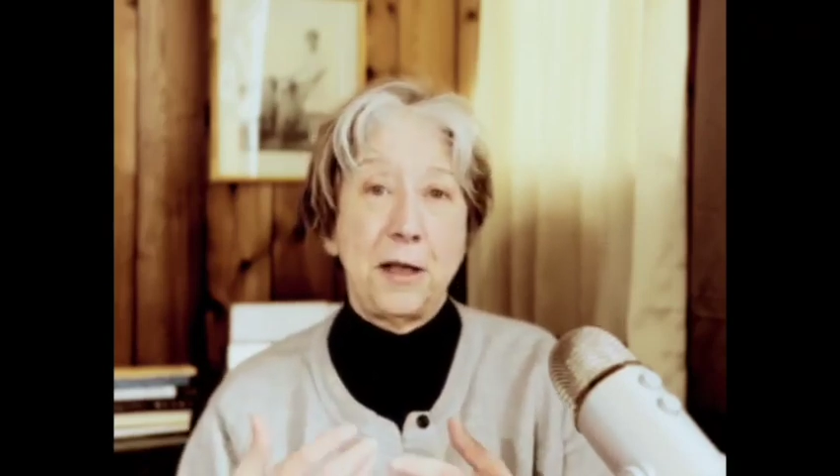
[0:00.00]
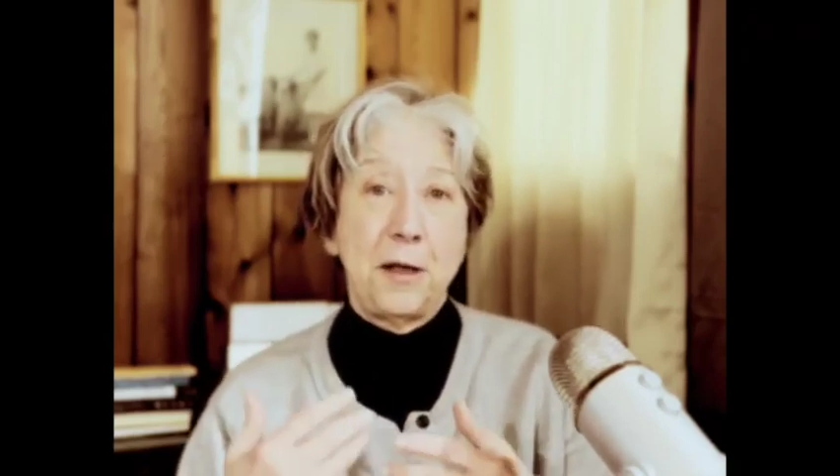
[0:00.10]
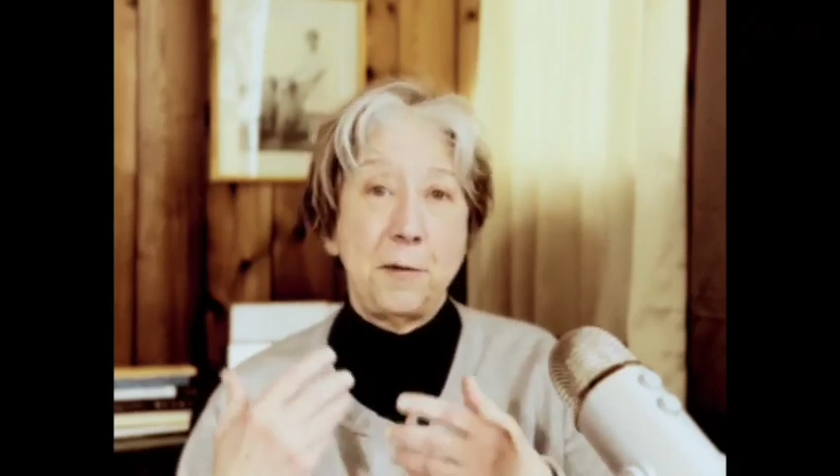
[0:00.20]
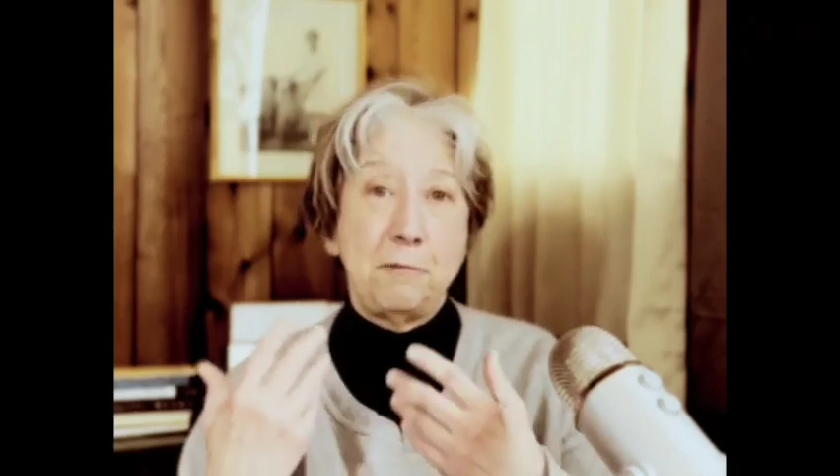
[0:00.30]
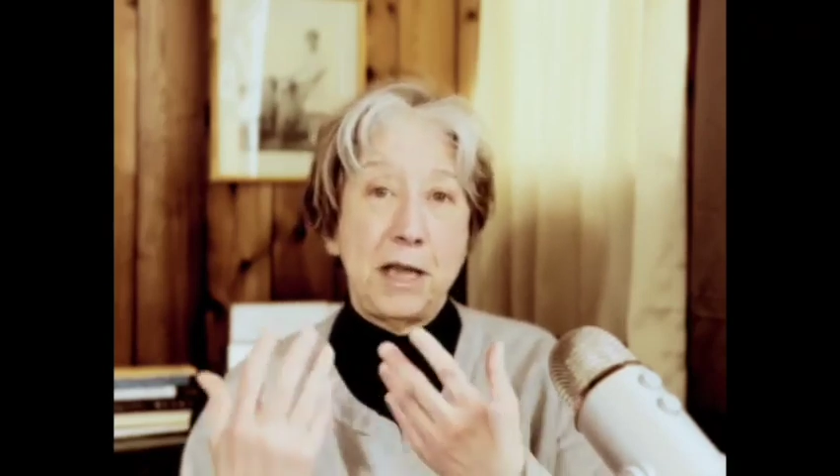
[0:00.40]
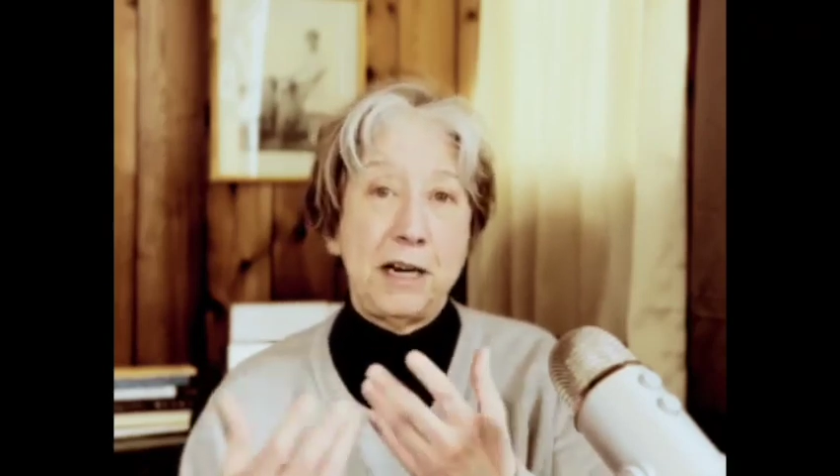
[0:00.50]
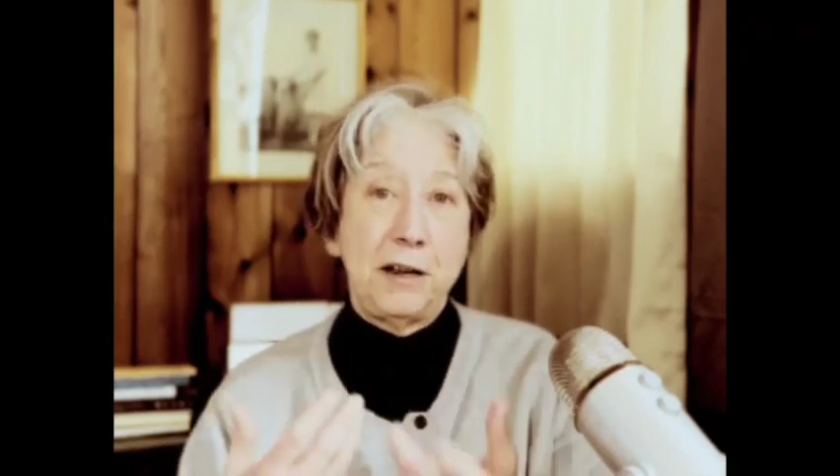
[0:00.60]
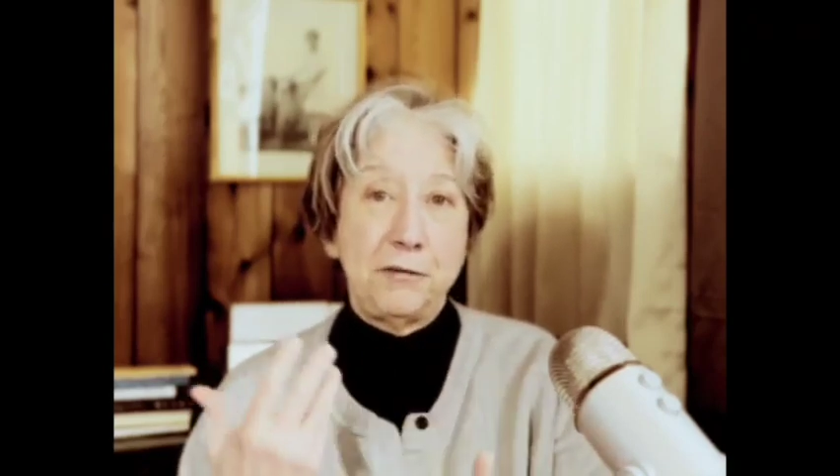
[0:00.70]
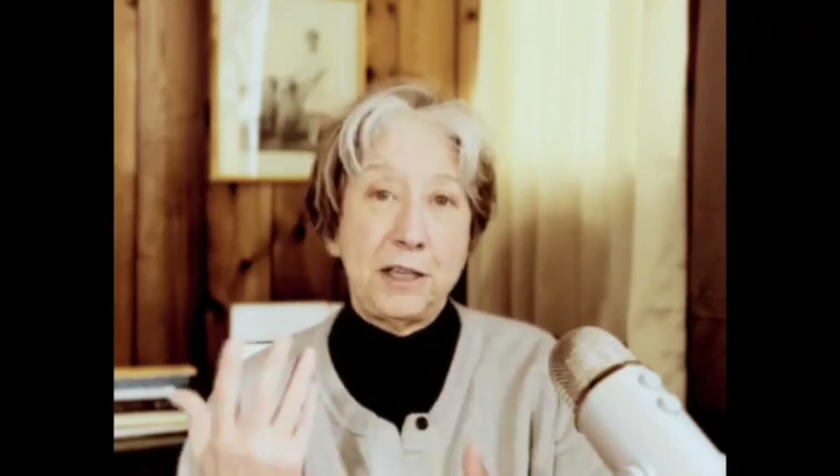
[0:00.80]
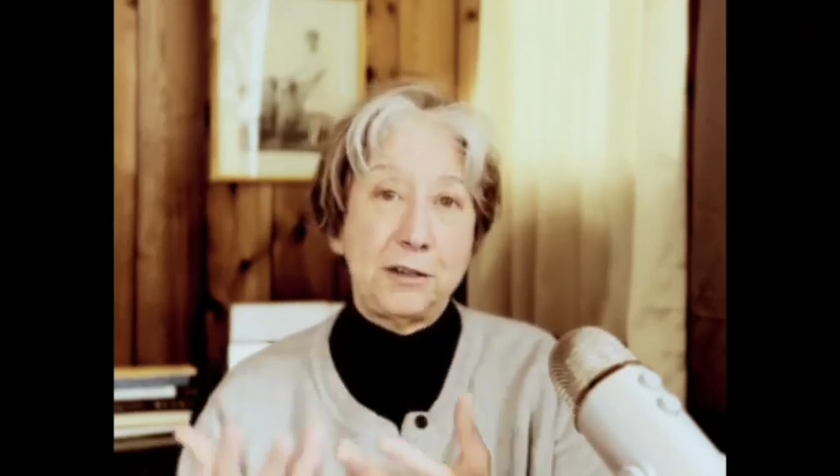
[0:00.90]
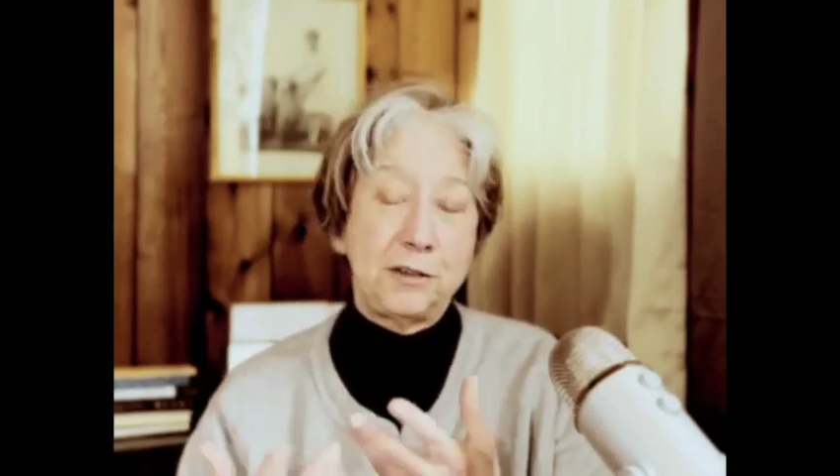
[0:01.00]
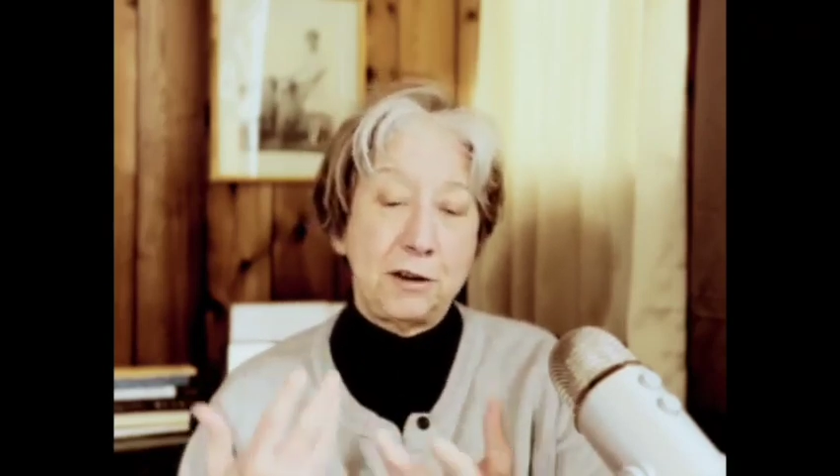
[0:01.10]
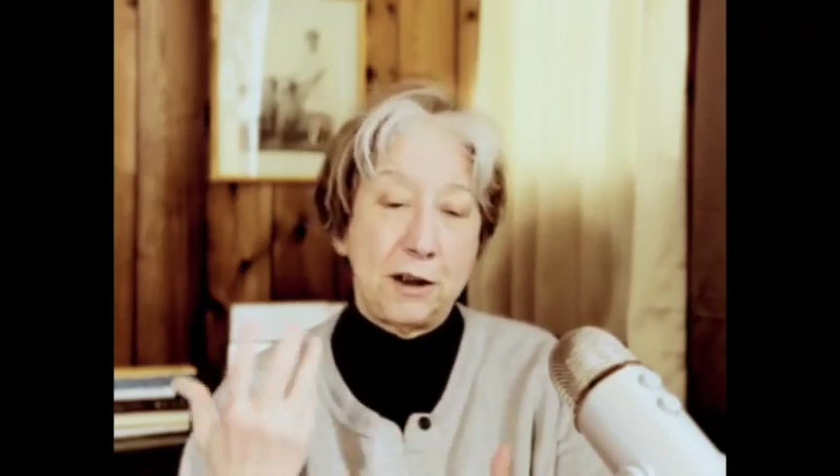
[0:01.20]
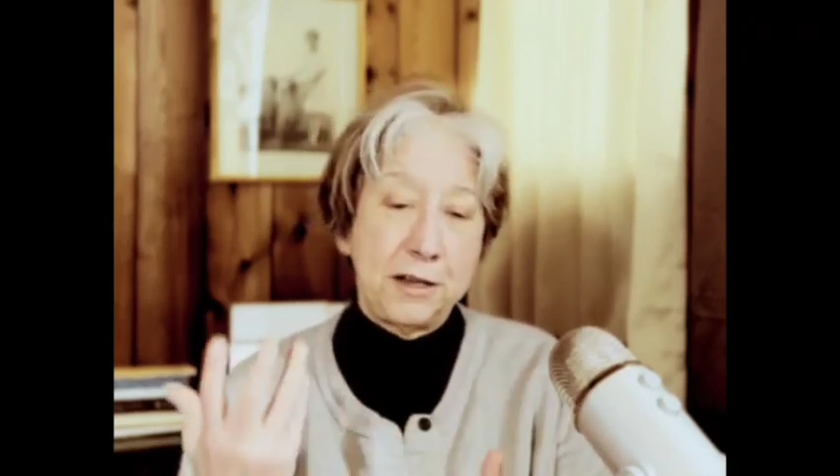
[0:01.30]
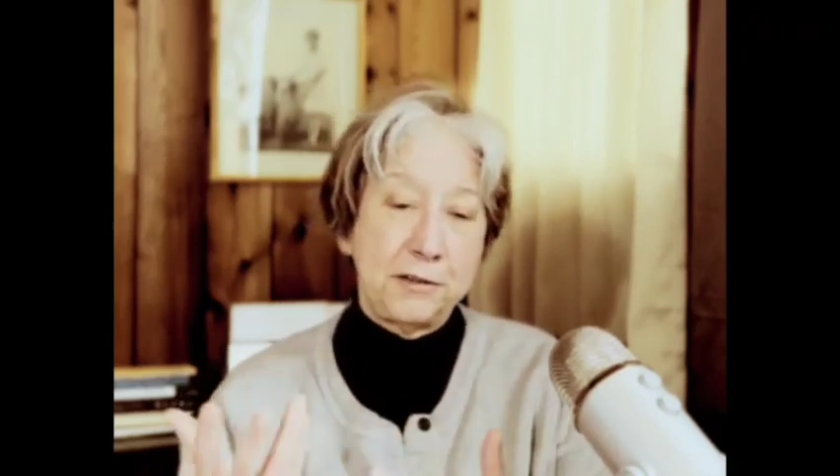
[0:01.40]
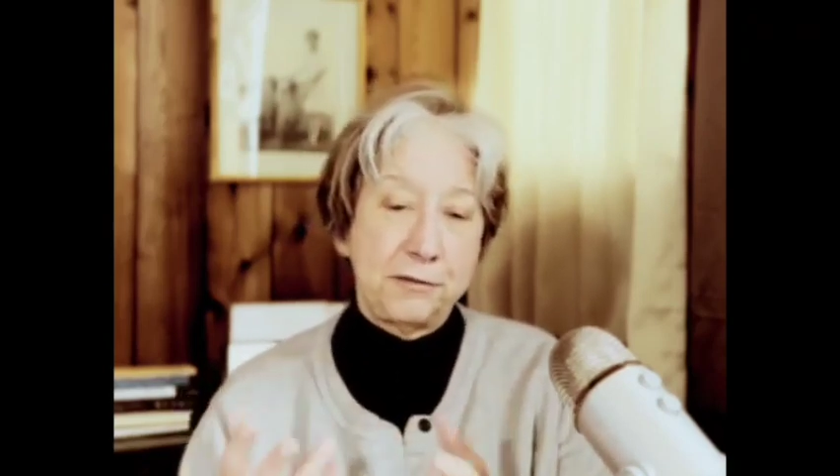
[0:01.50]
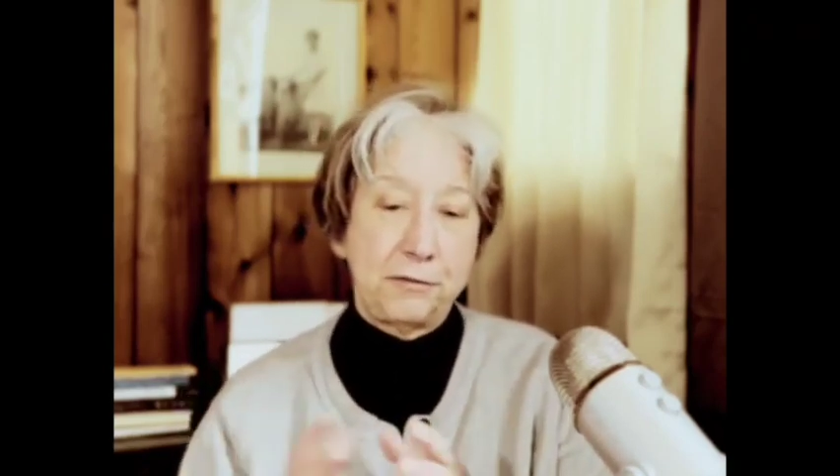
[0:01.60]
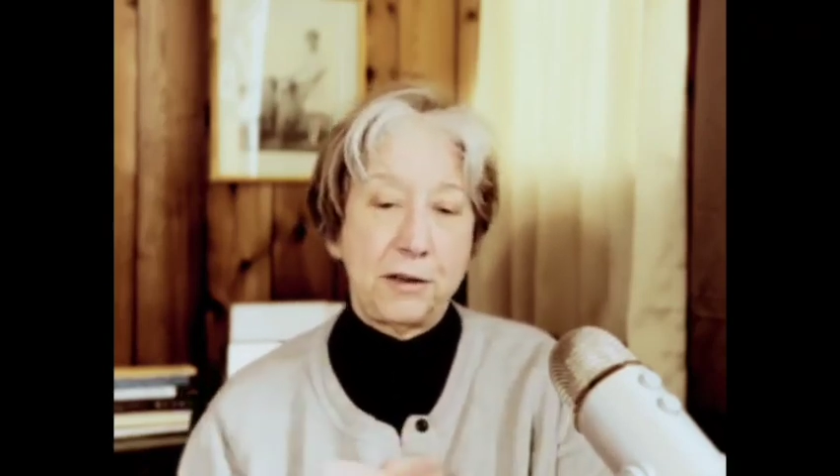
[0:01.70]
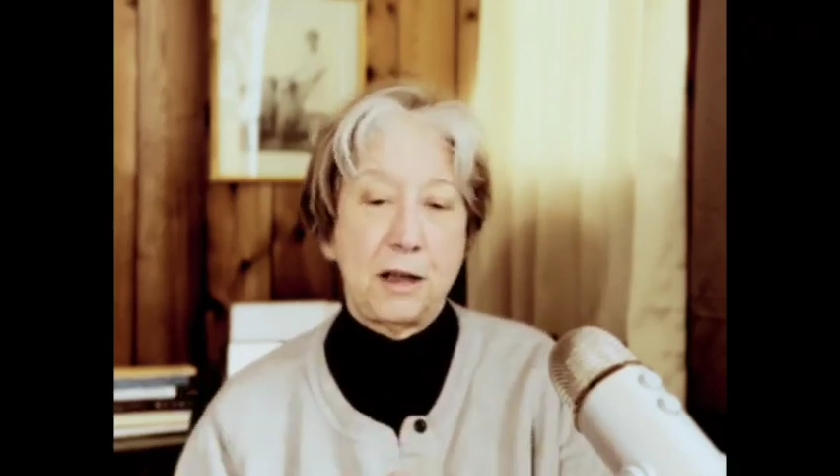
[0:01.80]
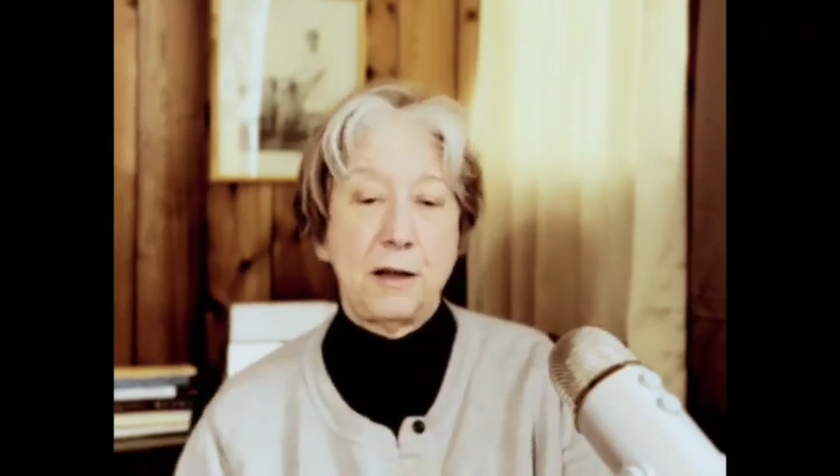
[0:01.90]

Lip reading: many of these kinds of